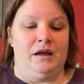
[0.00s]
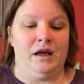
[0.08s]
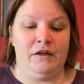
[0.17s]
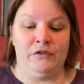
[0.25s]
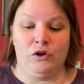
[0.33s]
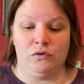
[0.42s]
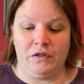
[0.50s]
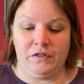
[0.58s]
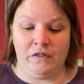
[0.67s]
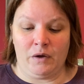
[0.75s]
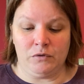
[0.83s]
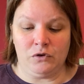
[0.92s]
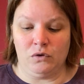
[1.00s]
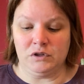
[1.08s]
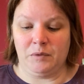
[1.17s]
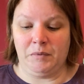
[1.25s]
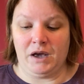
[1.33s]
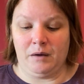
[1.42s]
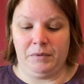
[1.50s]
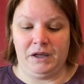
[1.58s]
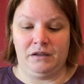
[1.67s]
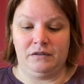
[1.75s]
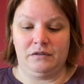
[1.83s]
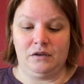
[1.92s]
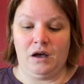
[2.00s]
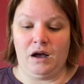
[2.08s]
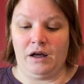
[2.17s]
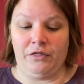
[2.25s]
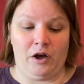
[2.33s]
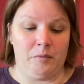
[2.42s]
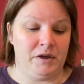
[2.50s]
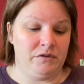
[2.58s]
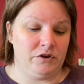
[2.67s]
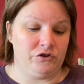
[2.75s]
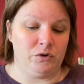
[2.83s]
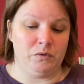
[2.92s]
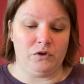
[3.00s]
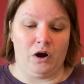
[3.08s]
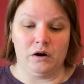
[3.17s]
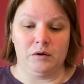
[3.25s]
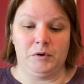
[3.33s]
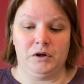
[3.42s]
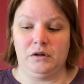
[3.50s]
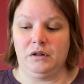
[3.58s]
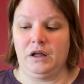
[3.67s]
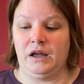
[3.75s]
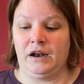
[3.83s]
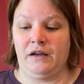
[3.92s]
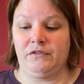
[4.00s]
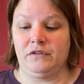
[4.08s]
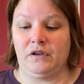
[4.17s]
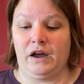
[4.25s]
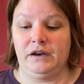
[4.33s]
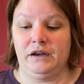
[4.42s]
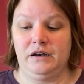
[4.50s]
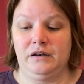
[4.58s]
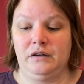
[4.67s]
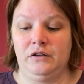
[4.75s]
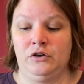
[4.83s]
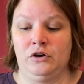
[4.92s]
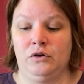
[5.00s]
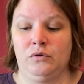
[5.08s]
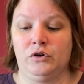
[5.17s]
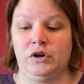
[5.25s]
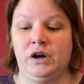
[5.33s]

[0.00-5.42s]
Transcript: And the only thing that was holding me up is I thought my stitching was horrible, and I've decided, you know, good